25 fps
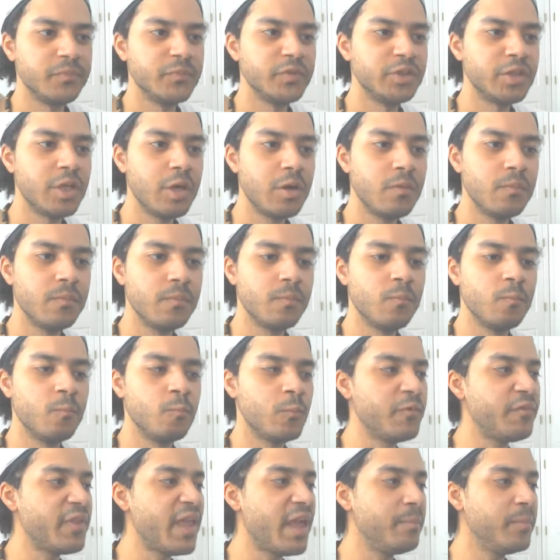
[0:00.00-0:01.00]
So,
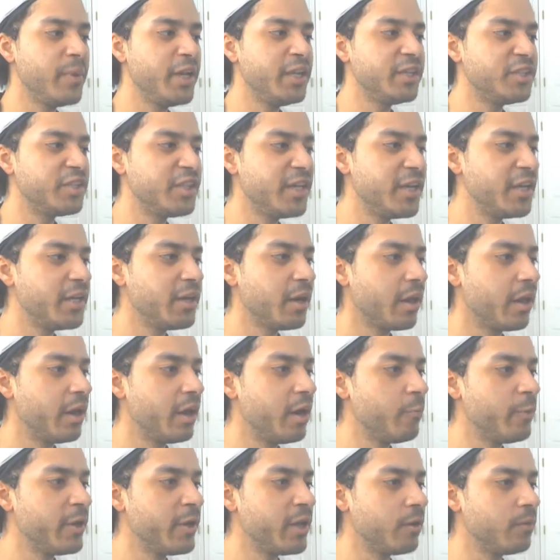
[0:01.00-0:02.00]
with that being said,
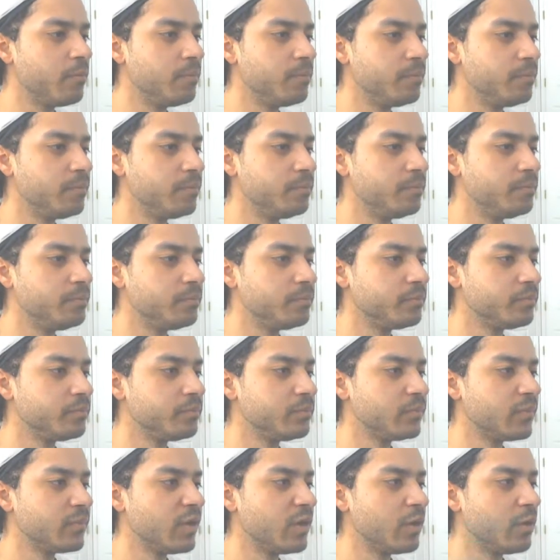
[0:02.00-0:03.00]
here we go.
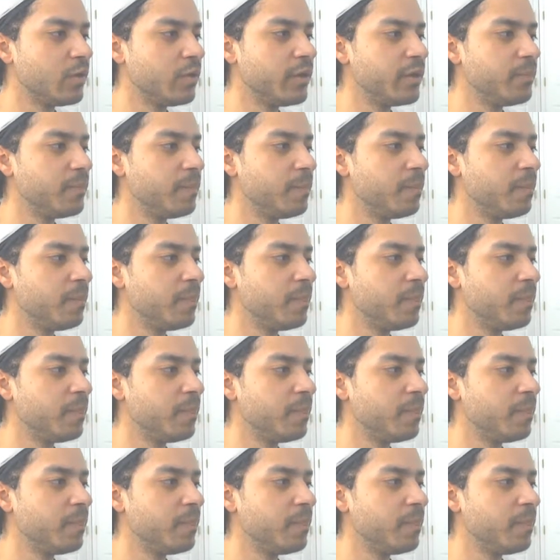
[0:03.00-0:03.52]
All right.